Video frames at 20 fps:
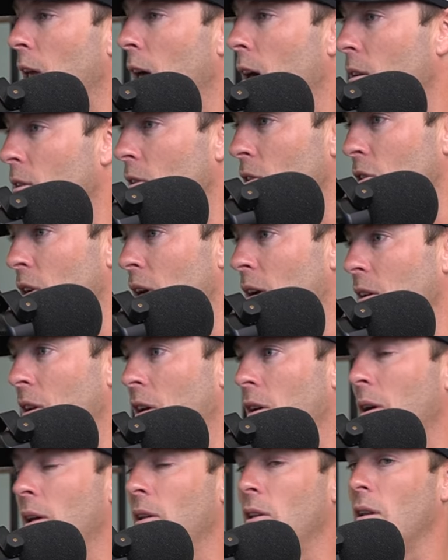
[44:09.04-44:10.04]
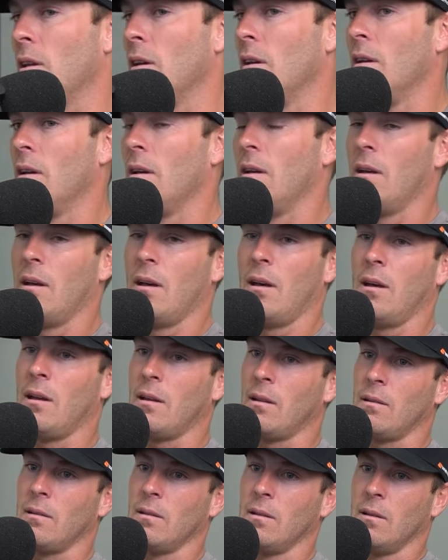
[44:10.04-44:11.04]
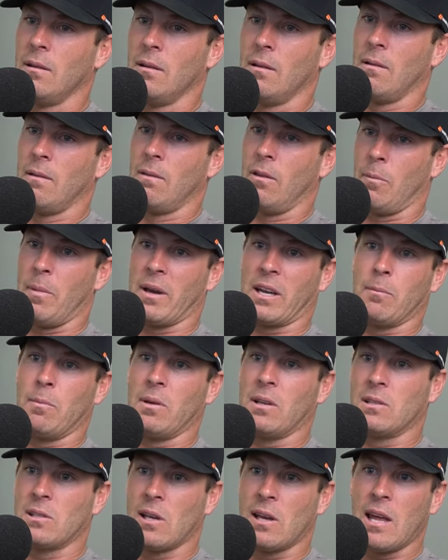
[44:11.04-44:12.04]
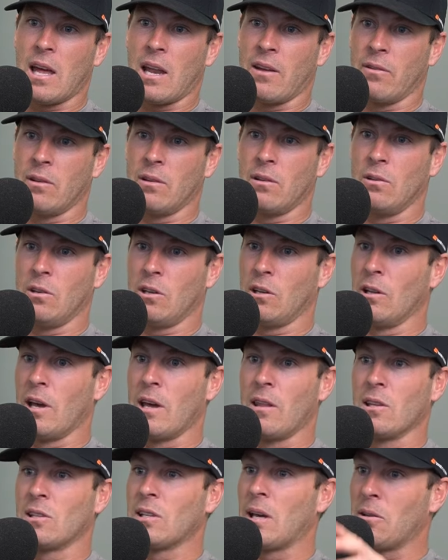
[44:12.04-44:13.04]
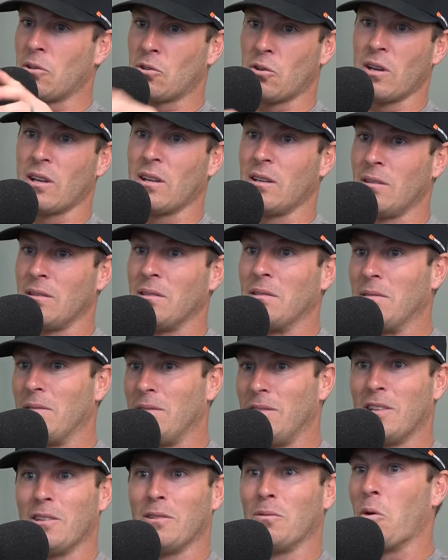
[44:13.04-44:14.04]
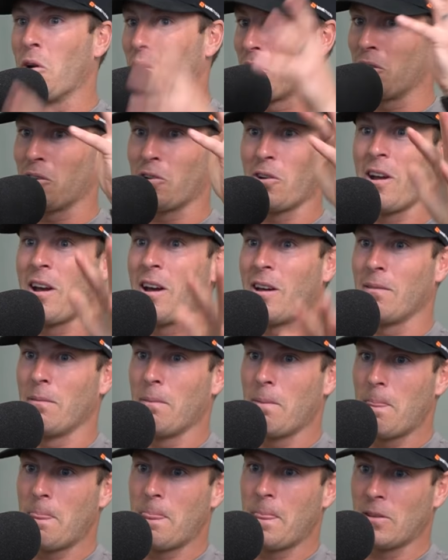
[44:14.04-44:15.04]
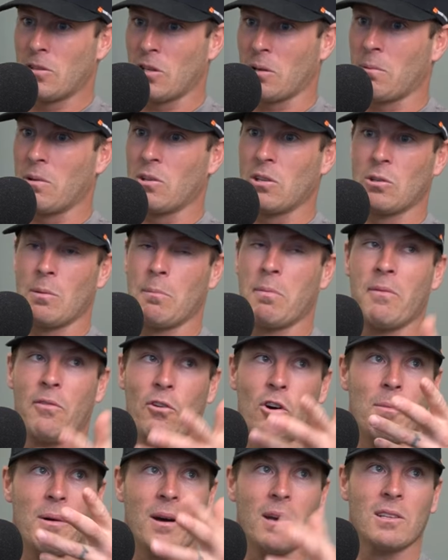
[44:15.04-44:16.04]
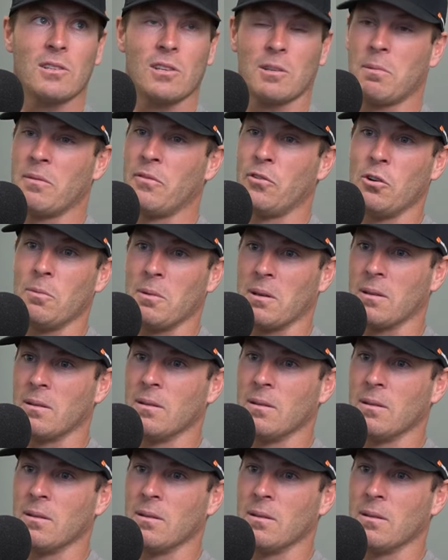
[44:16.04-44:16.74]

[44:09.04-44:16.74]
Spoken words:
down in your chair, and not make a big scene out of it. Or you could land the same trick and you could work with the crowd. It's like a performer. It's like performing.